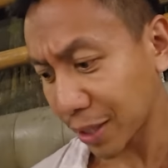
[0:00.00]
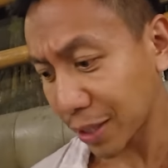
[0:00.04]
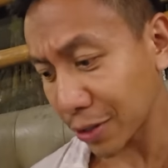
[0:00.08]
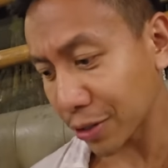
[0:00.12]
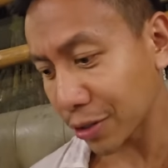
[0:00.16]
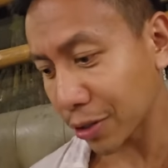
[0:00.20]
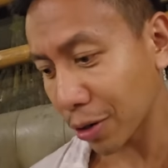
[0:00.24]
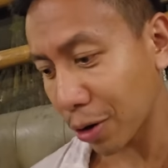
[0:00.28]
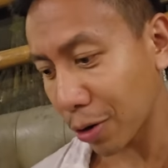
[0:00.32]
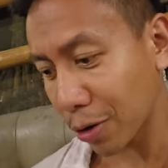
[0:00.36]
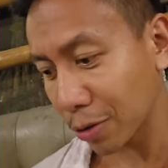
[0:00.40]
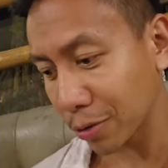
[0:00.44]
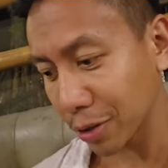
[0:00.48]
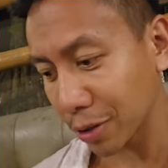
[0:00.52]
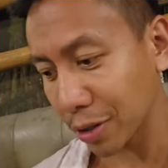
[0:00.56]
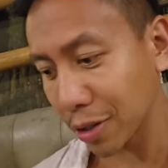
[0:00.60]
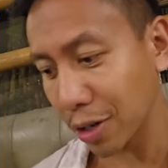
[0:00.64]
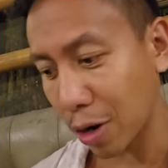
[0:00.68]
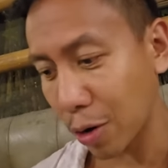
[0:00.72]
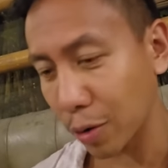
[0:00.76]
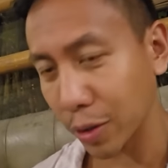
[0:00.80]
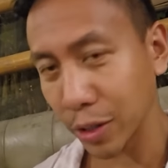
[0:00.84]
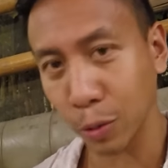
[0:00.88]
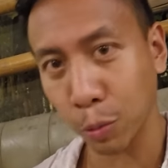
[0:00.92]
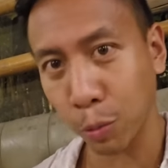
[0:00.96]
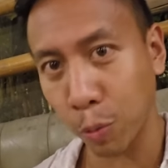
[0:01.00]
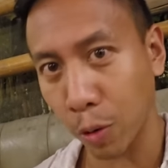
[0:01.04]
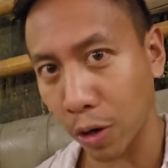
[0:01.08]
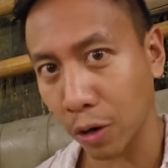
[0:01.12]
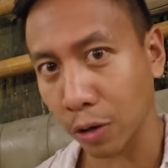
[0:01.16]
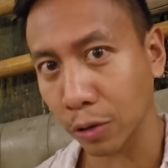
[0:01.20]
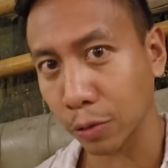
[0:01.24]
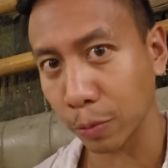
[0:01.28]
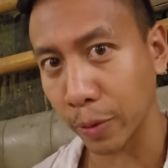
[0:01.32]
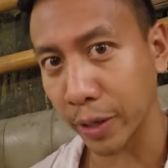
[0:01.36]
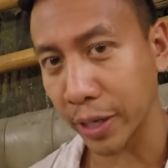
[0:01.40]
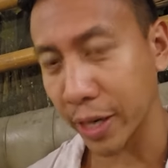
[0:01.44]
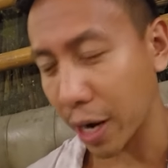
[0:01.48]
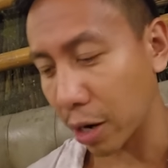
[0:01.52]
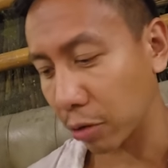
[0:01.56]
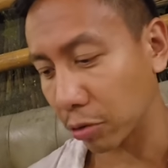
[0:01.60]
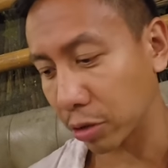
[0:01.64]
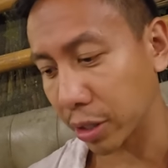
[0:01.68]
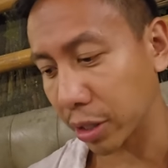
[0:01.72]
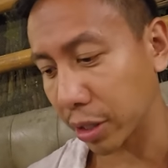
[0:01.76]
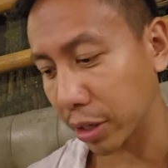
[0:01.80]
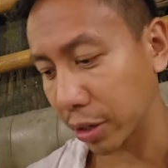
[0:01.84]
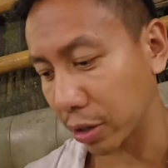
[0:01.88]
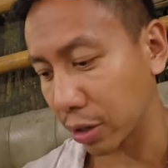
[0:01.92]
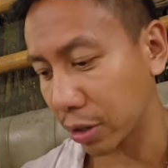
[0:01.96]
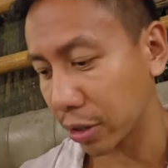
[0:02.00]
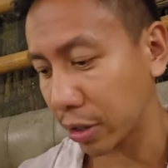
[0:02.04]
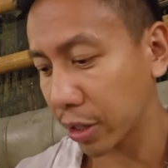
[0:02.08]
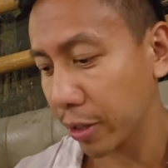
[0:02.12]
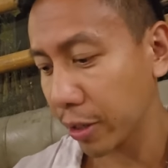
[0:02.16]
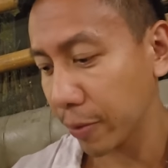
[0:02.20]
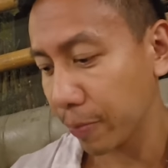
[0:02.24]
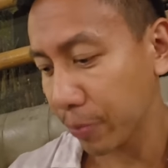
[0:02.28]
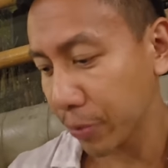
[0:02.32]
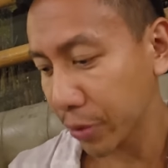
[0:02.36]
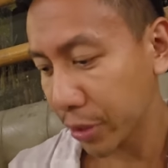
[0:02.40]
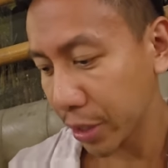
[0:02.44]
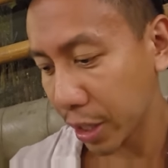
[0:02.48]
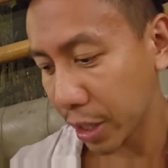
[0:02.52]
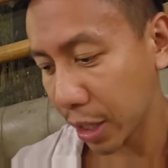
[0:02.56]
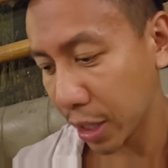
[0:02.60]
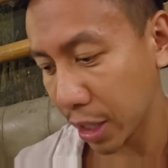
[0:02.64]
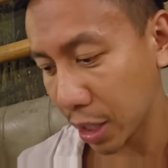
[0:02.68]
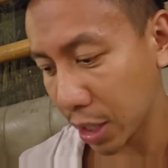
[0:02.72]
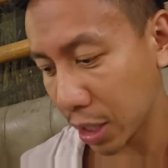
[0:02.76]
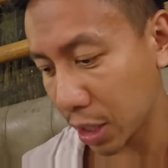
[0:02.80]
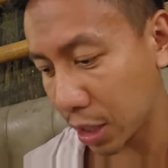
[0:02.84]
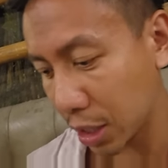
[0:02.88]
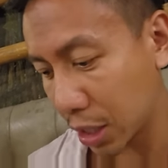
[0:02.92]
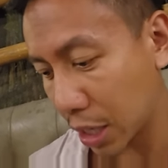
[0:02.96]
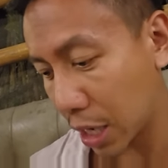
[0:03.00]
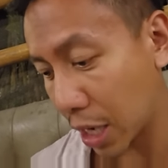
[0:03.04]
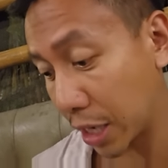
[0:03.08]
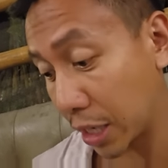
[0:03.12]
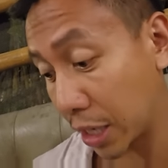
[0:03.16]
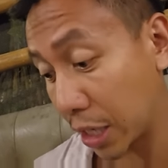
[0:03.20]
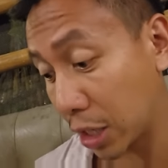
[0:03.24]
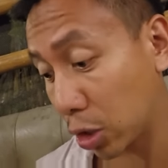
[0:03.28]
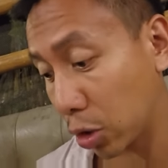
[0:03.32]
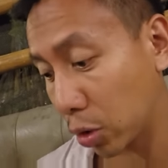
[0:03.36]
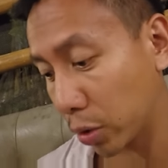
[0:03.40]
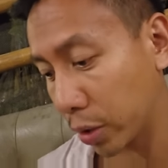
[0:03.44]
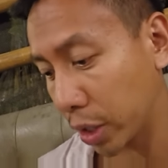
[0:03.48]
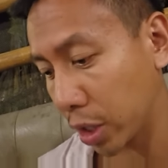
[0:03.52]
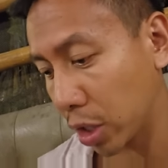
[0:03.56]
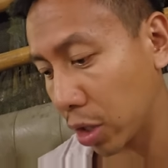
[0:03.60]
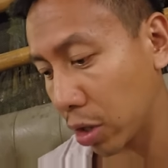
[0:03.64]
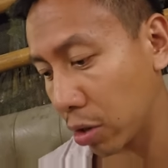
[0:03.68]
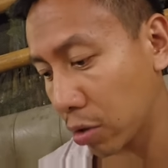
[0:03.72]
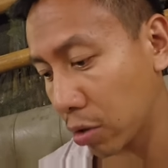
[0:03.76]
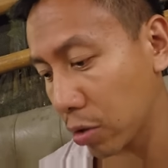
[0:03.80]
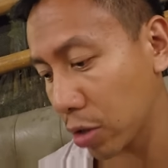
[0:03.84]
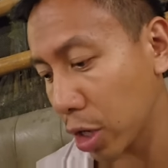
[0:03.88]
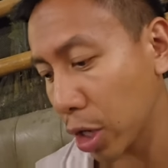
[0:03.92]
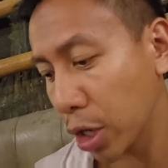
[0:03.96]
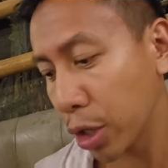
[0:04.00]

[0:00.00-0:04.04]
So, you know, it's world renowned here in Iloilo.